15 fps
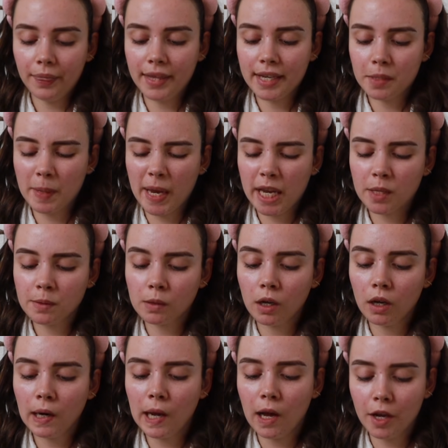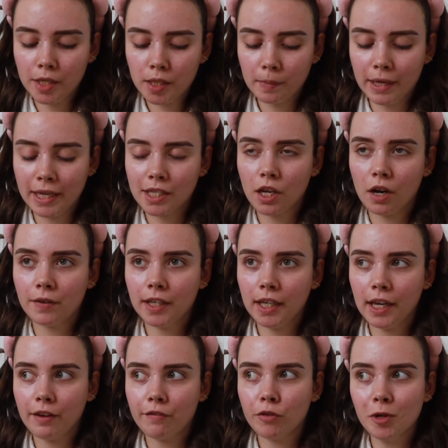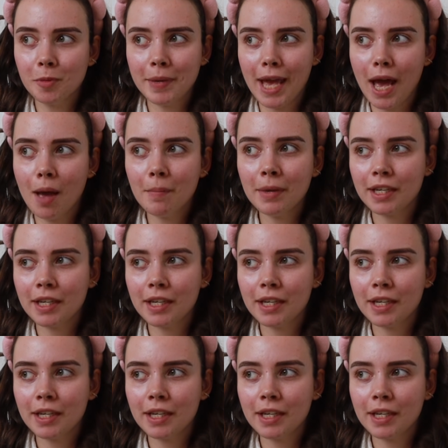this makeup's got to last me. It's currently like 4 p.m.